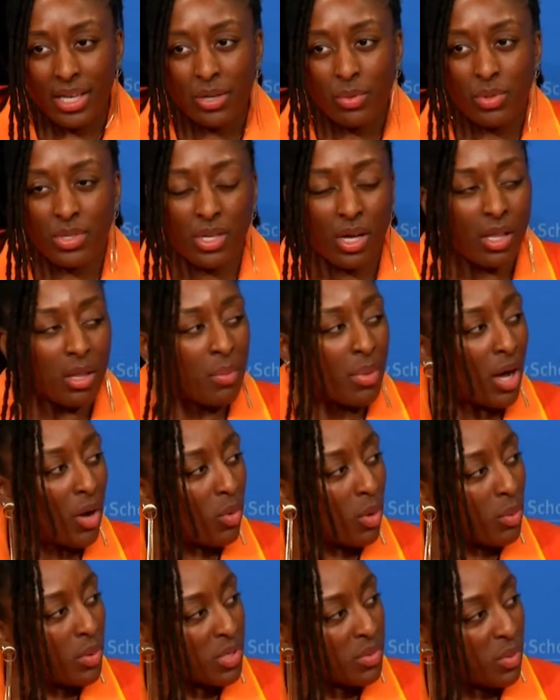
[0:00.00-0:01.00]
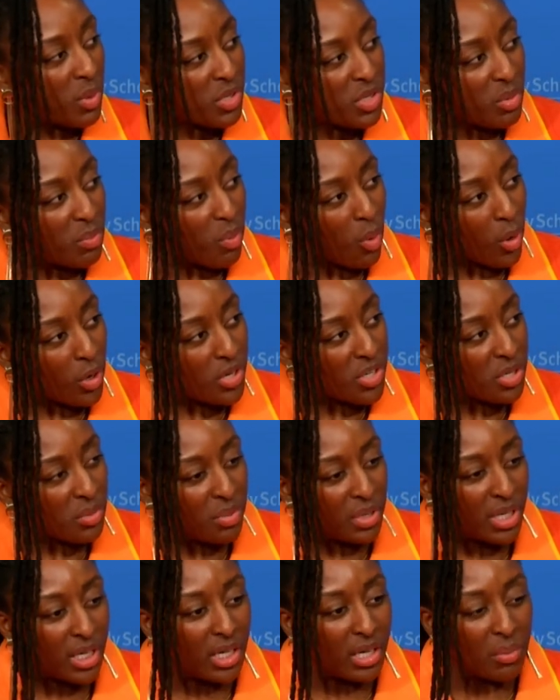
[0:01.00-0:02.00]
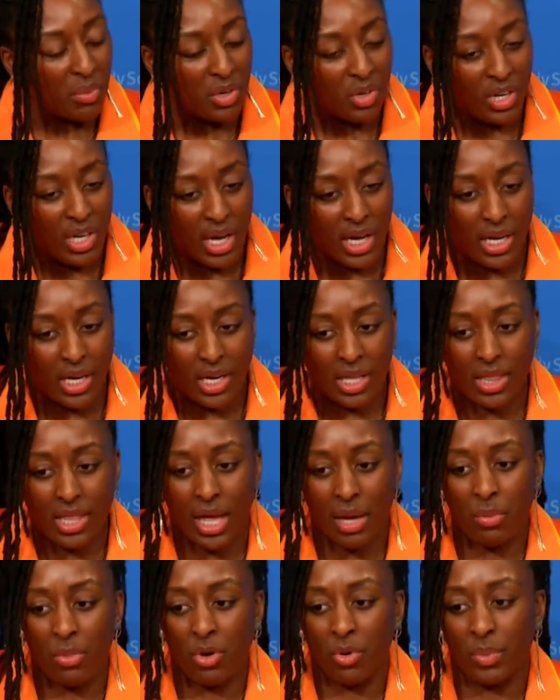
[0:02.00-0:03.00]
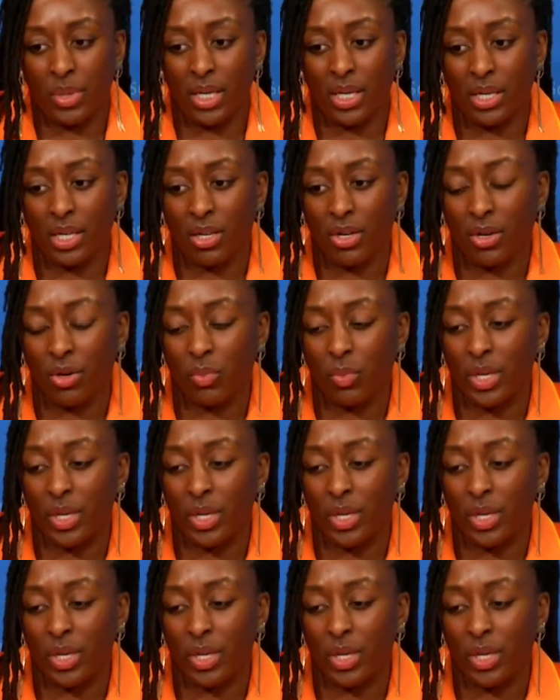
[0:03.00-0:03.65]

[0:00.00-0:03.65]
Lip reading: and it was all about what was most important to be communicated in that moment.